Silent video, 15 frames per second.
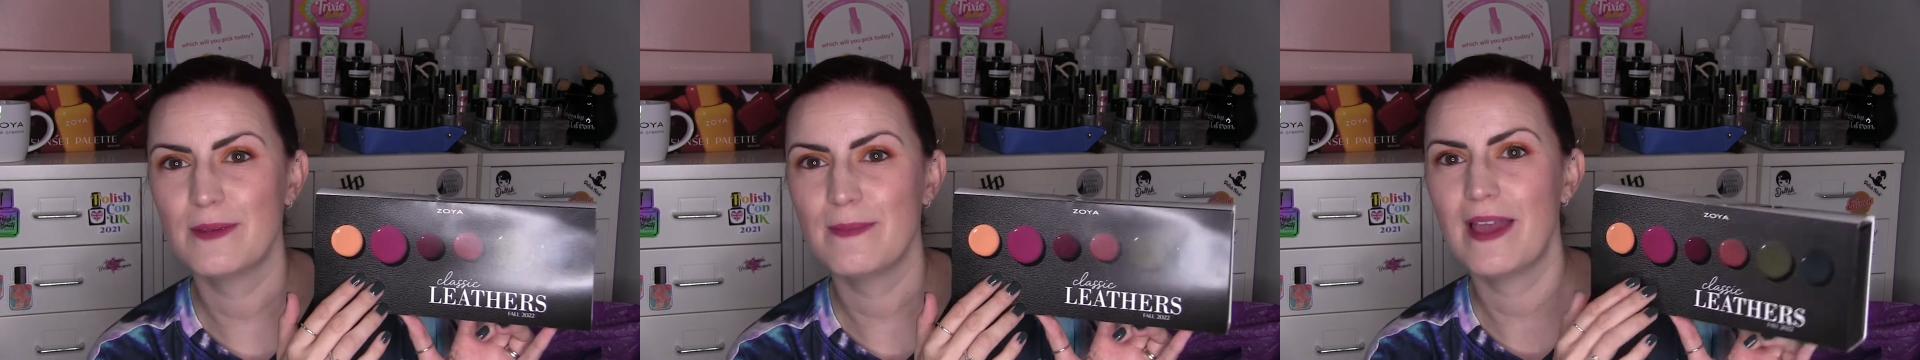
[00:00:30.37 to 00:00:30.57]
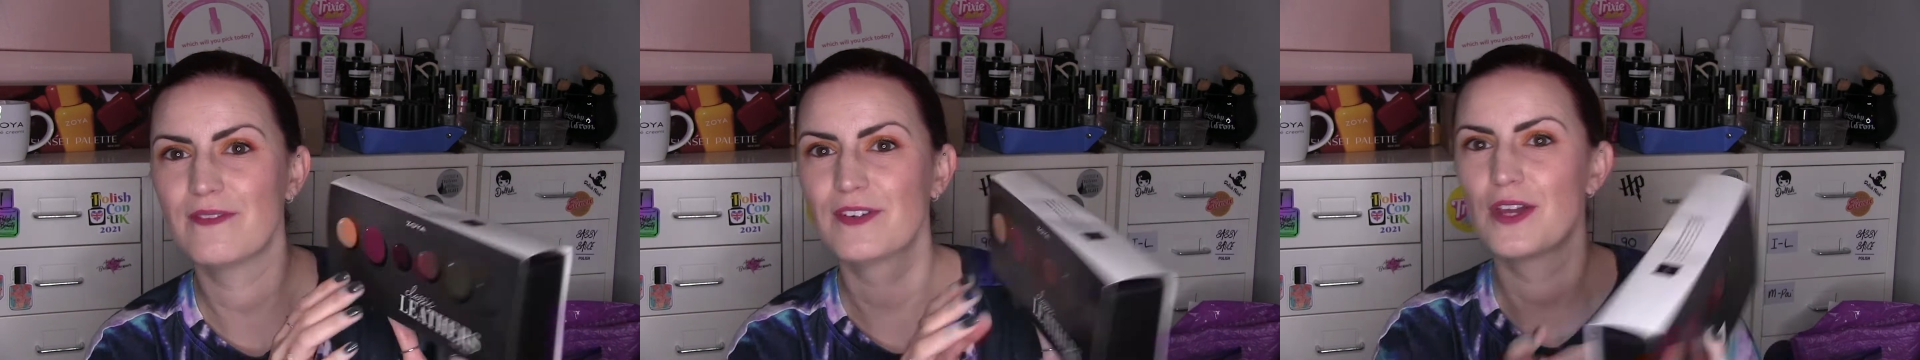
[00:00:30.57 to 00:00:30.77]
You
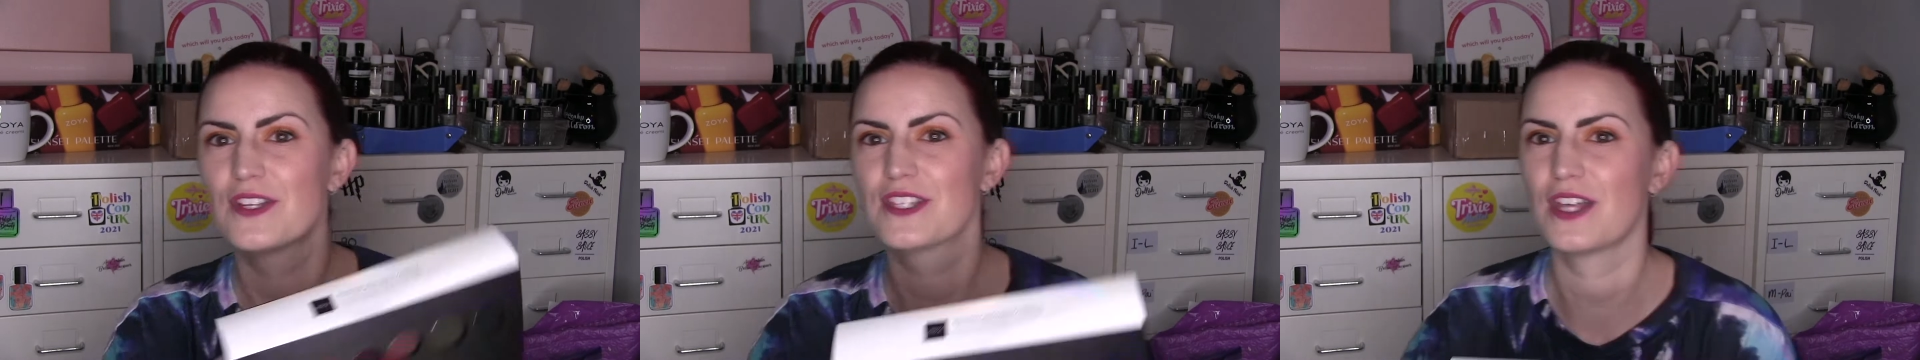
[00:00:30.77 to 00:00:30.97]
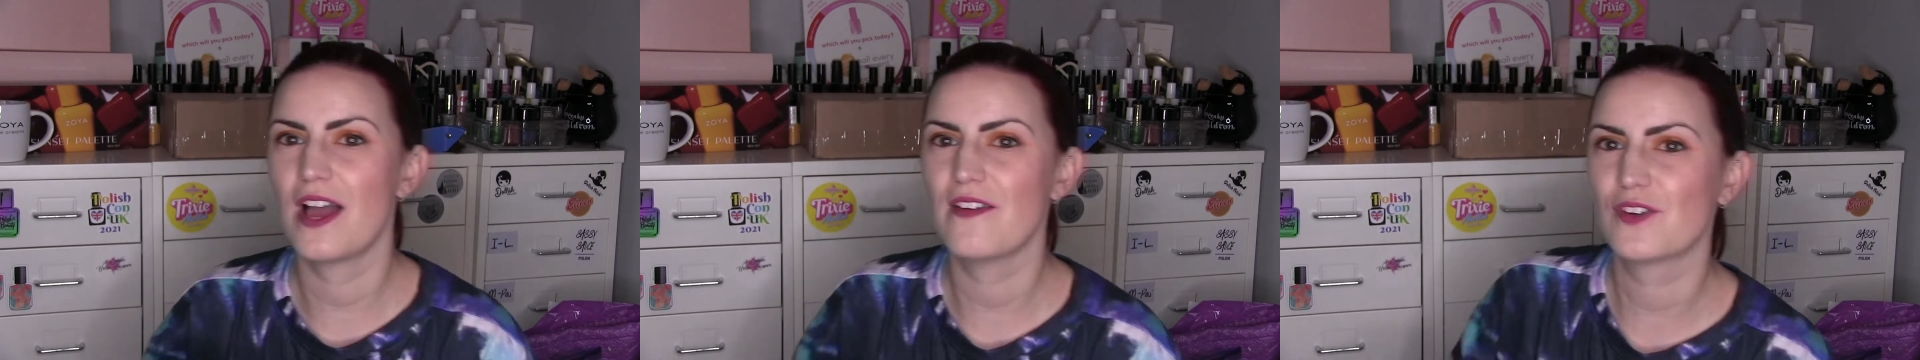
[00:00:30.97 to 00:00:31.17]
may have
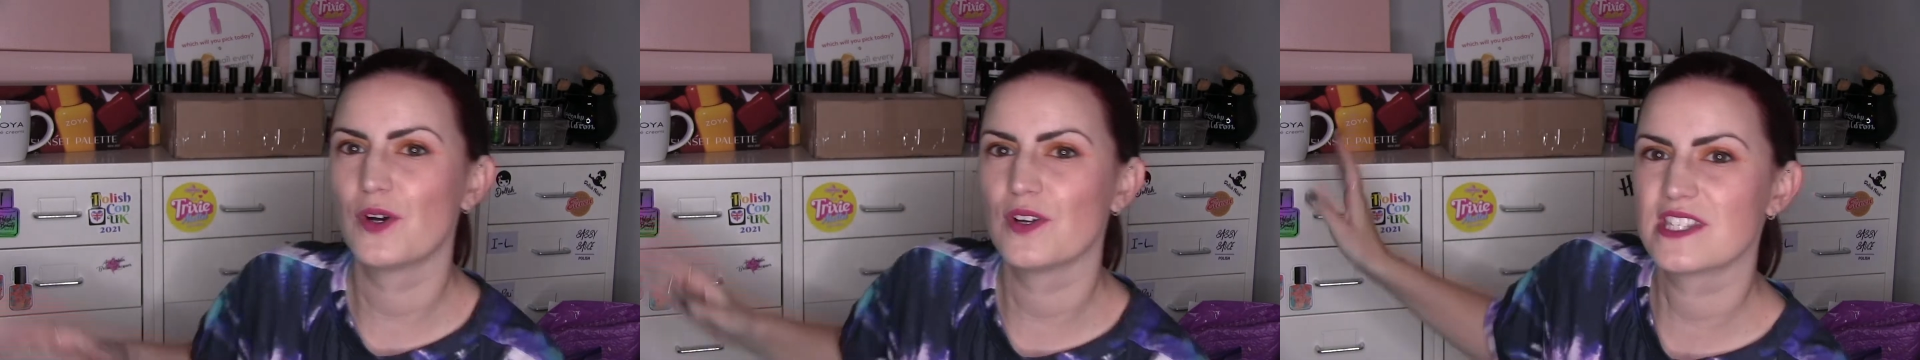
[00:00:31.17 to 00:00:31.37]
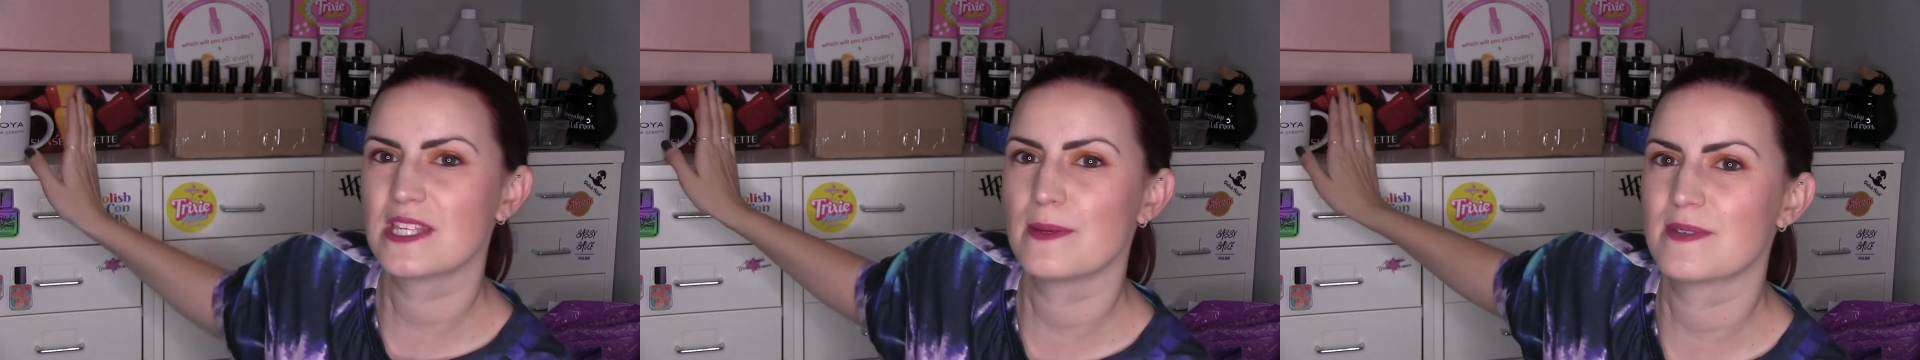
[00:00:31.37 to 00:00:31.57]
noticed that I've
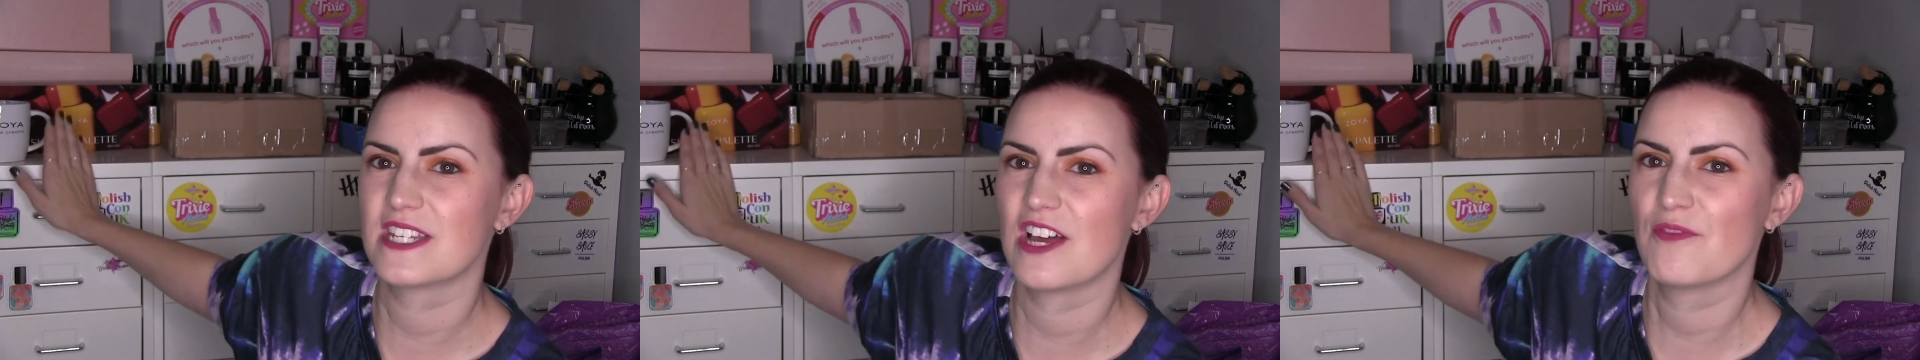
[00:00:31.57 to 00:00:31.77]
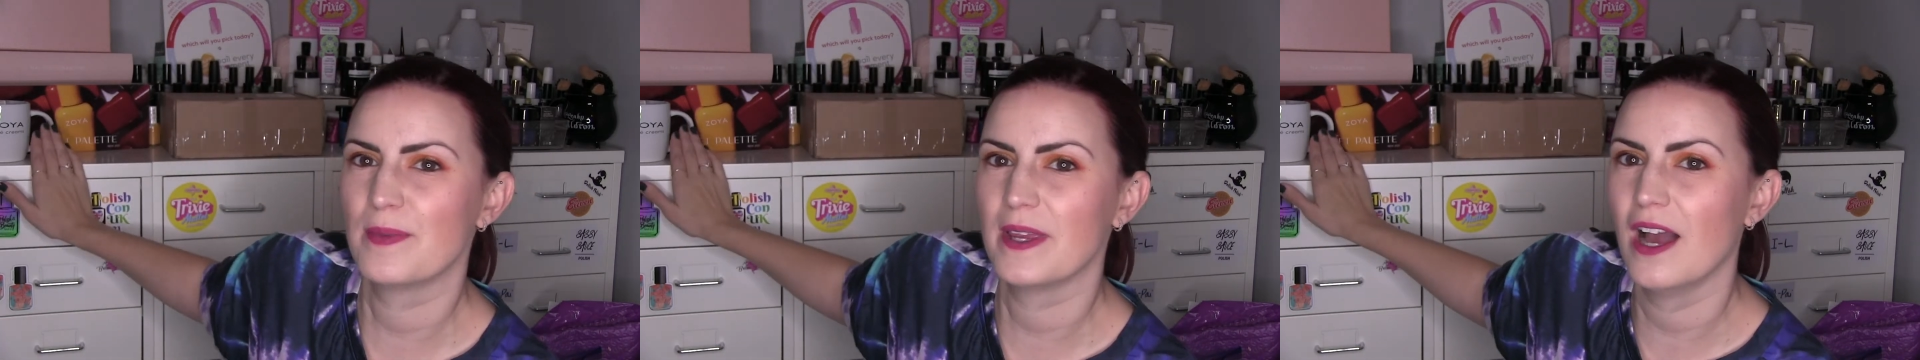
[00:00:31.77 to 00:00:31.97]
got some
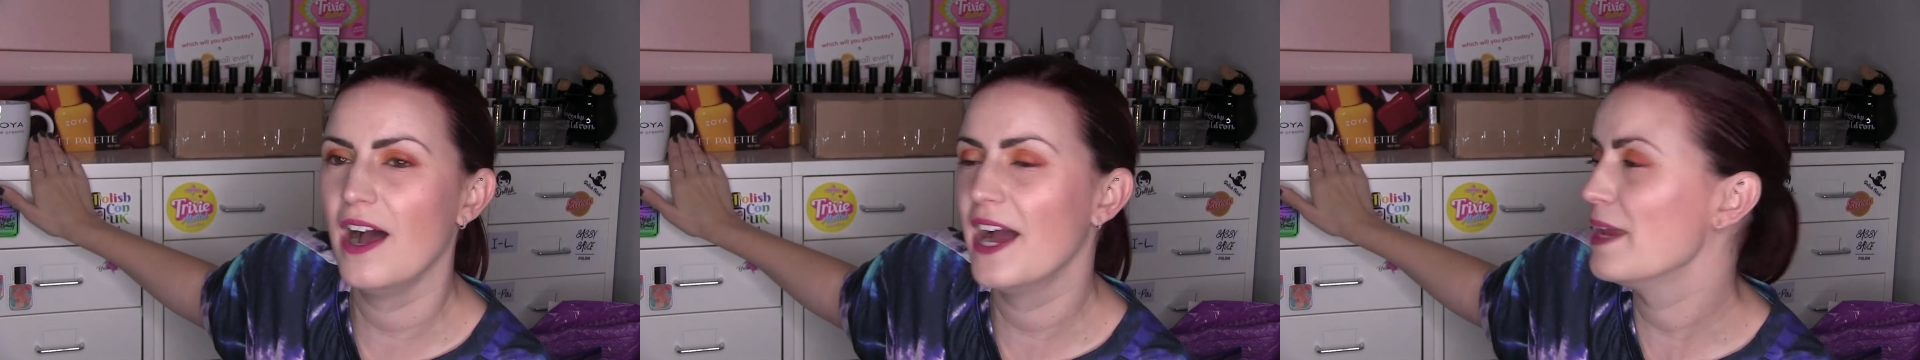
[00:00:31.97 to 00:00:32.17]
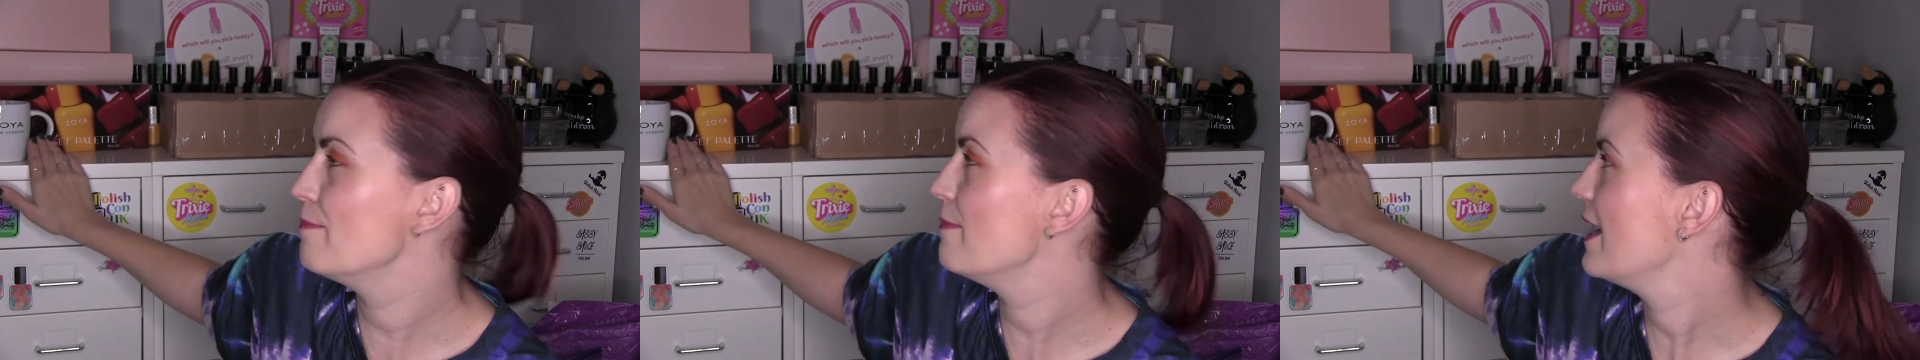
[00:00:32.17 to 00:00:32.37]
stuff
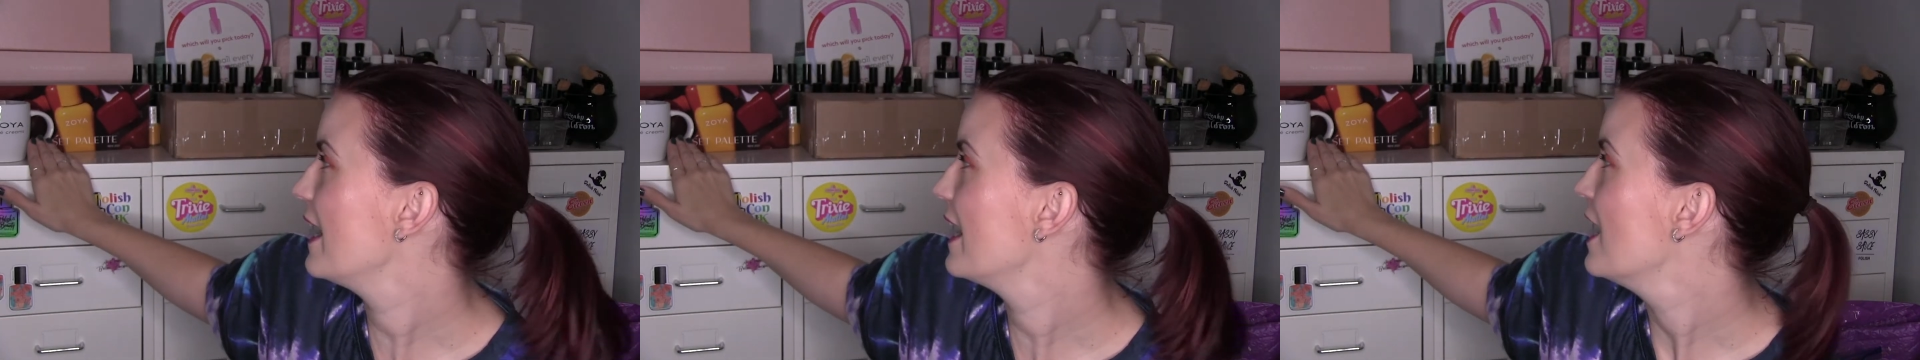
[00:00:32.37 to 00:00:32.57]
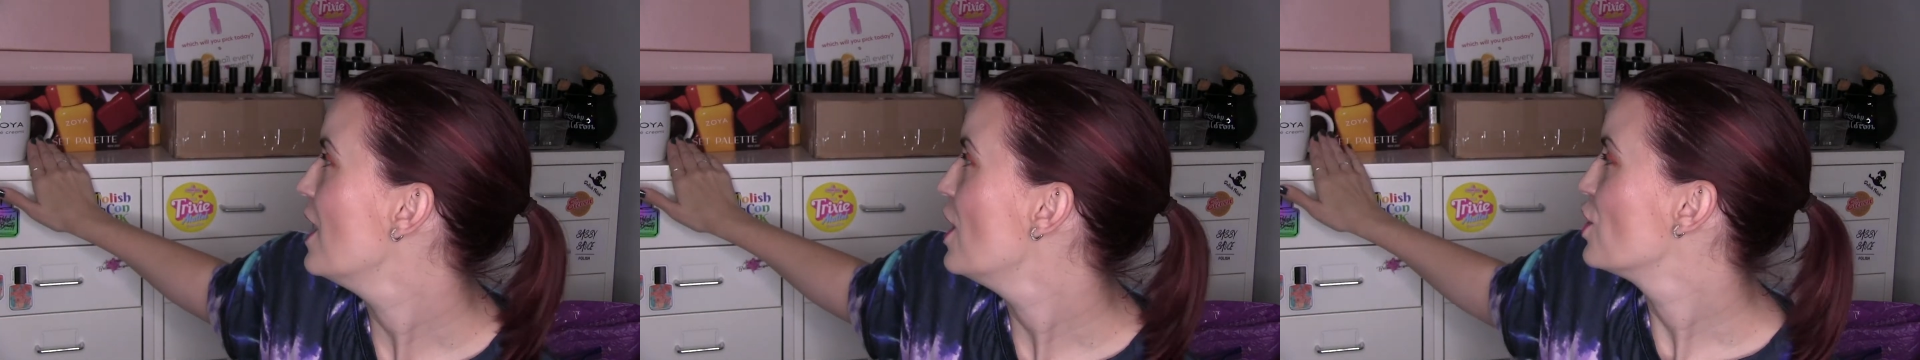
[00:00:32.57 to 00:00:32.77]
behind
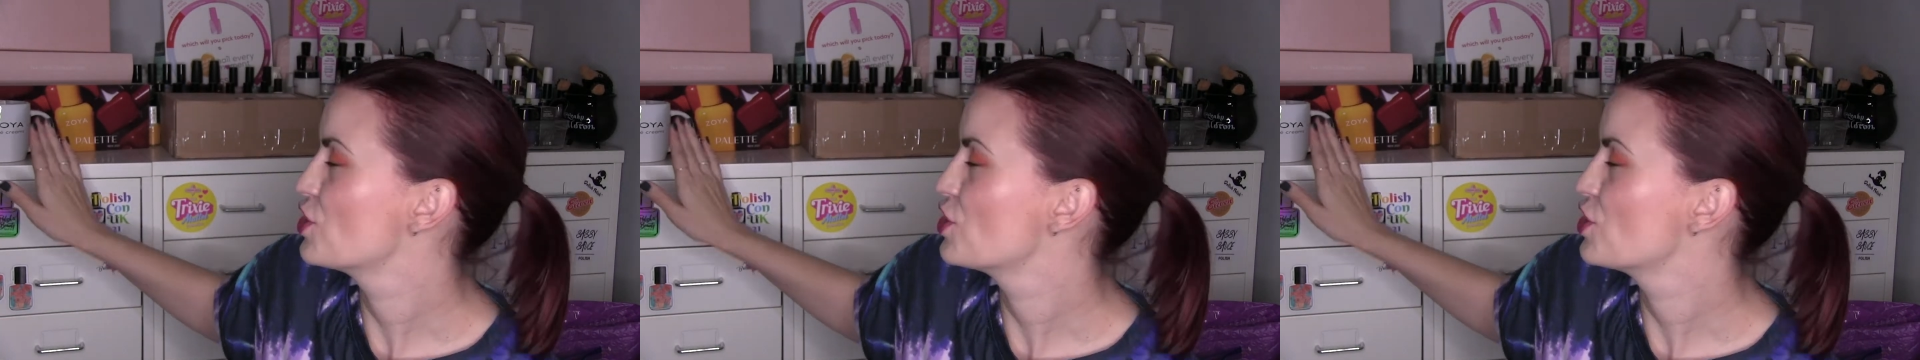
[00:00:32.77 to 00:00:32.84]
me,